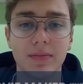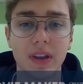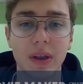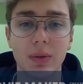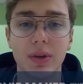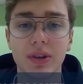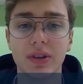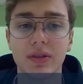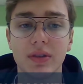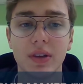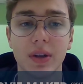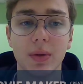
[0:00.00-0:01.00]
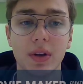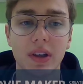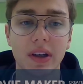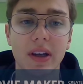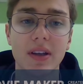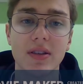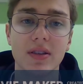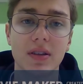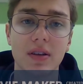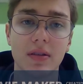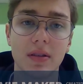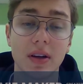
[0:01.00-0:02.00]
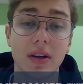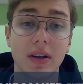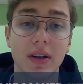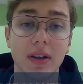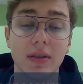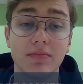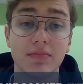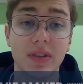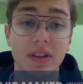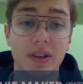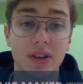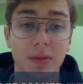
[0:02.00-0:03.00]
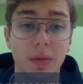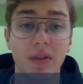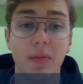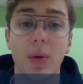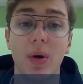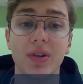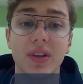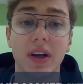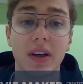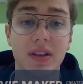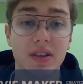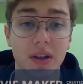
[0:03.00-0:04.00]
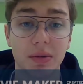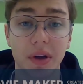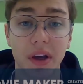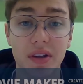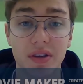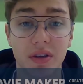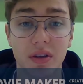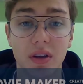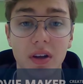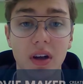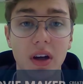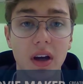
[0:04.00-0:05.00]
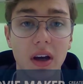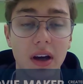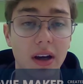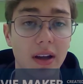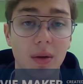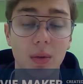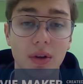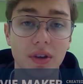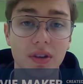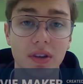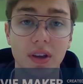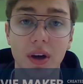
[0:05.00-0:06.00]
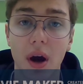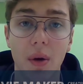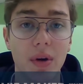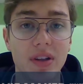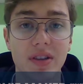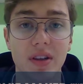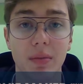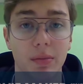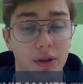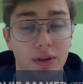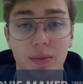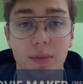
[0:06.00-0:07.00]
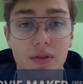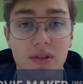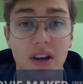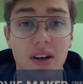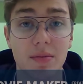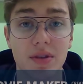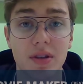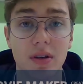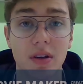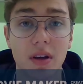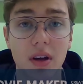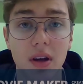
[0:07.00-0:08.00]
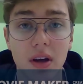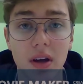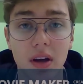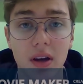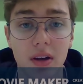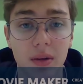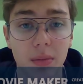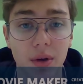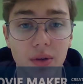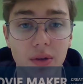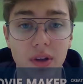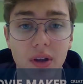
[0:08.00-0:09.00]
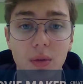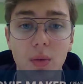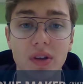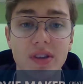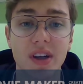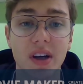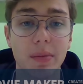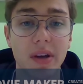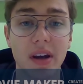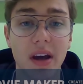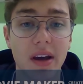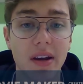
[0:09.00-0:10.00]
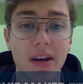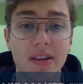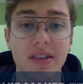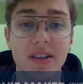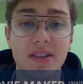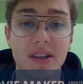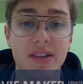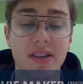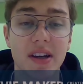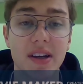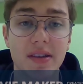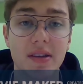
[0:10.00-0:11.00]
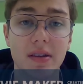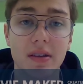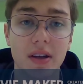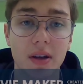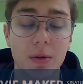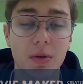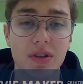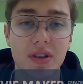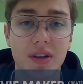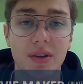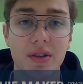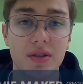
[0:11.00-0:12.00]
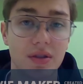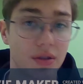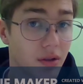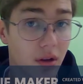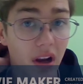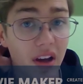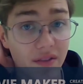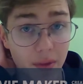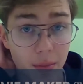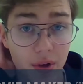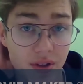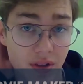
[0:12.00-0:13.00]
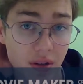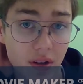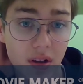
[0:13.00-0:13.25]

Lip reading: He worked against the system of apartheid and segregation, and was arrested multiple times. But one time in 1968, he was sentenced to life in prison